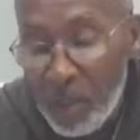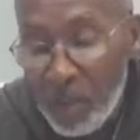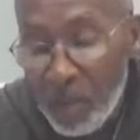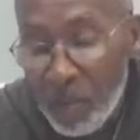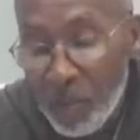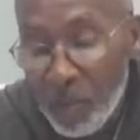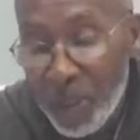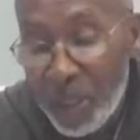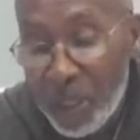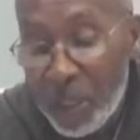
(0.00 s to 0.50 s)

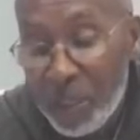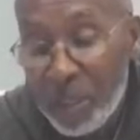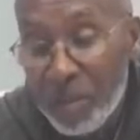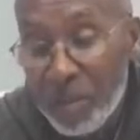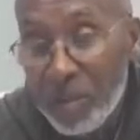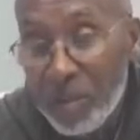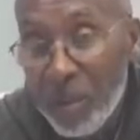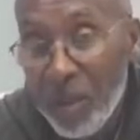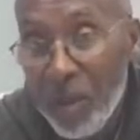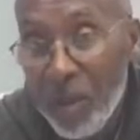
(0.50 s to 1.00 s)
We
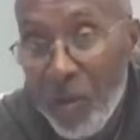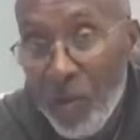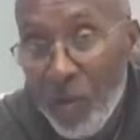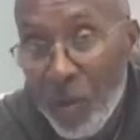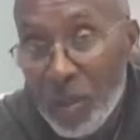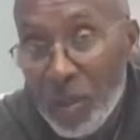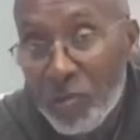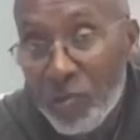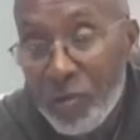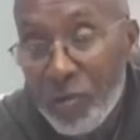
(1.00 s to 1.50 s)
can,
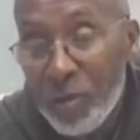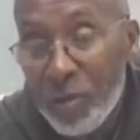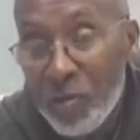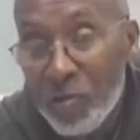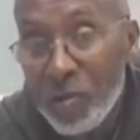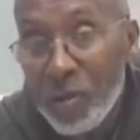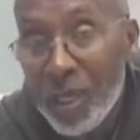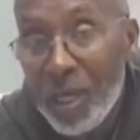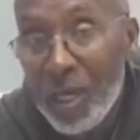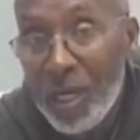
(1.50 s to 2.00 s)
once we
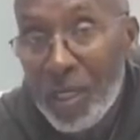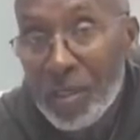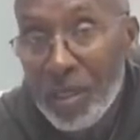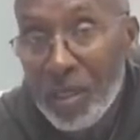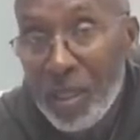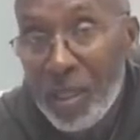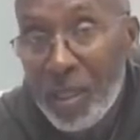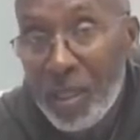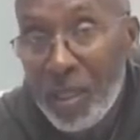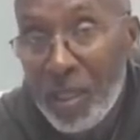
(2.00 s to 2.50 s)
utilize
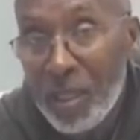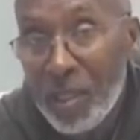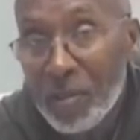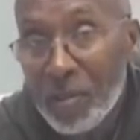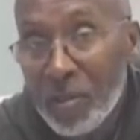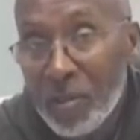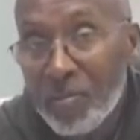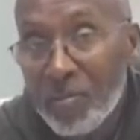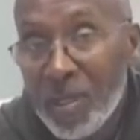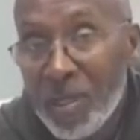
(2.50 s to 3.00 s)

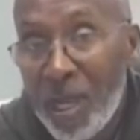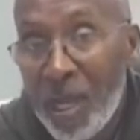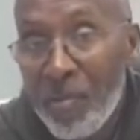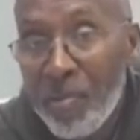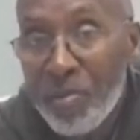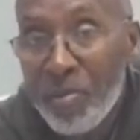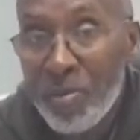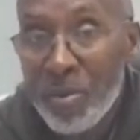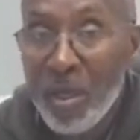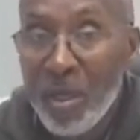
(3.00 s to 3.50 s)
some type
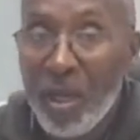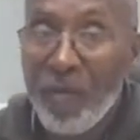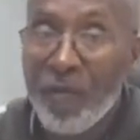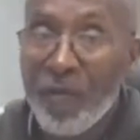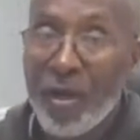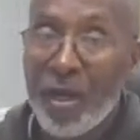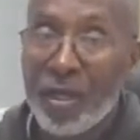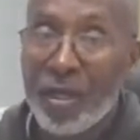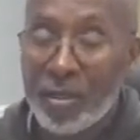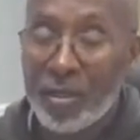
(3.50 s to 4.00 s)
of
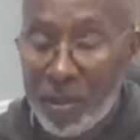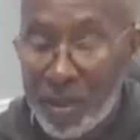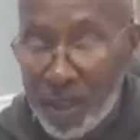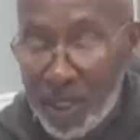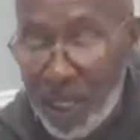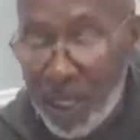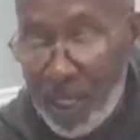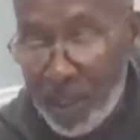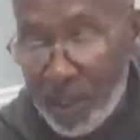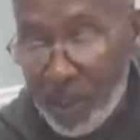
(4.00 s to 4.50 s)
behavior
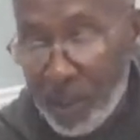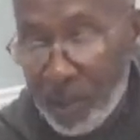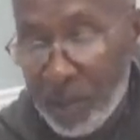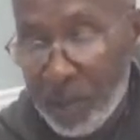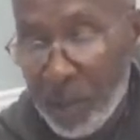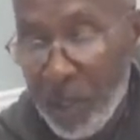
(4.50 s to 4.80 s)
exercises,